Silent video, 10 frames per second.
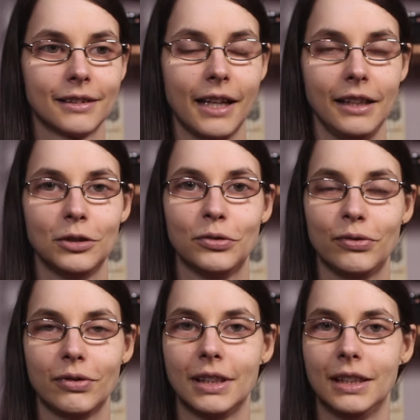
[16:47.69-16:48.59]
kind
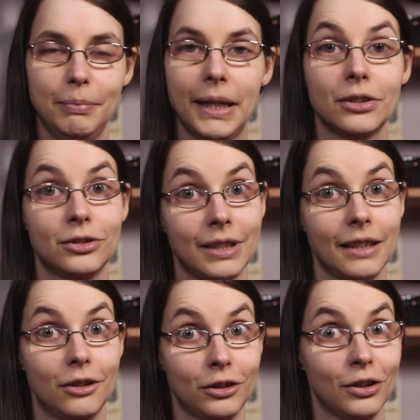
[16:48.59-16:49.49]
of bound to
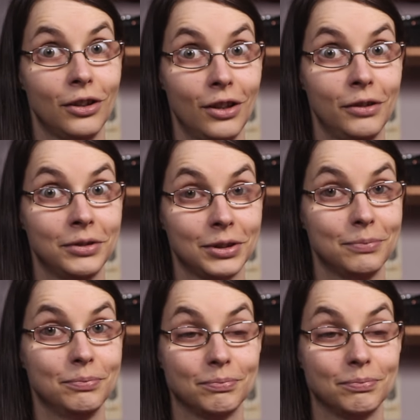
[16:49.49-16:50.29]
get on your nerves.